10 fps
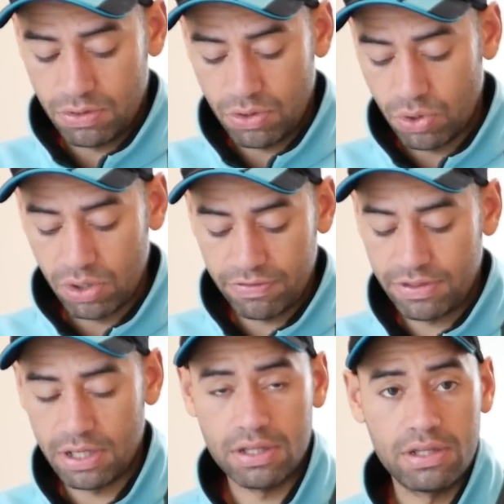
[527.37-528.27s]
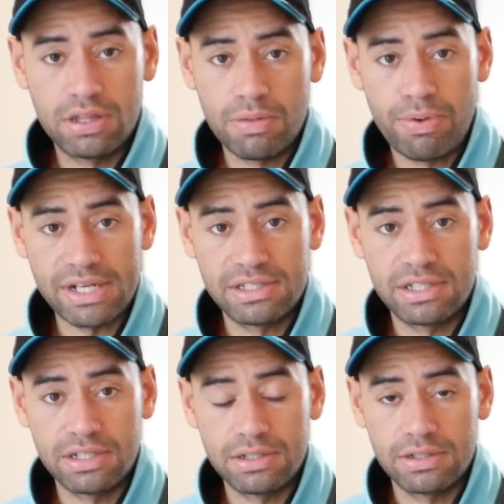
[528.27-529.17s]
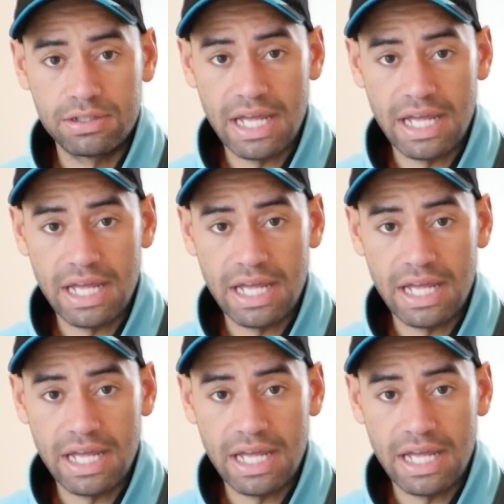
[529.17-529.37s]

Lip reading: all of the Preston